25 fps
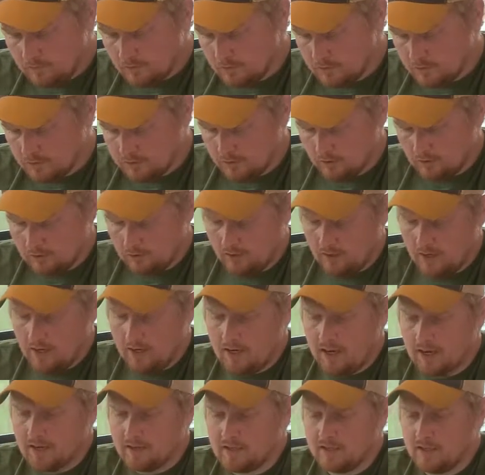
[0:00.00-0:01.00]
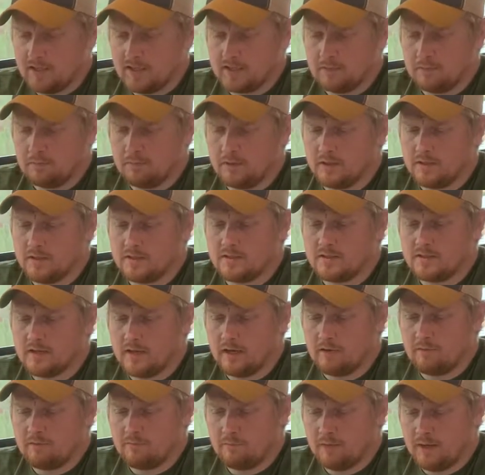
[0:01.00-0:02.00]
So I think it's a pretty
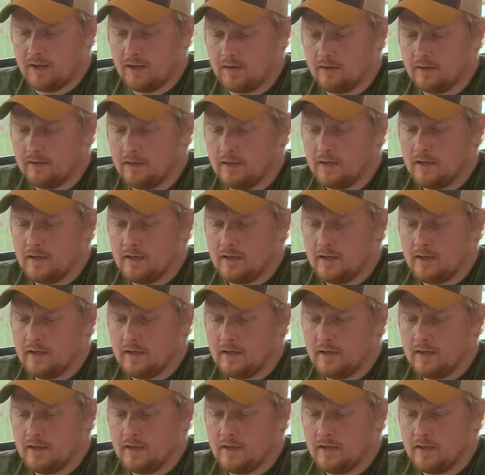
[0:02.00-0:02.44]
safe bet.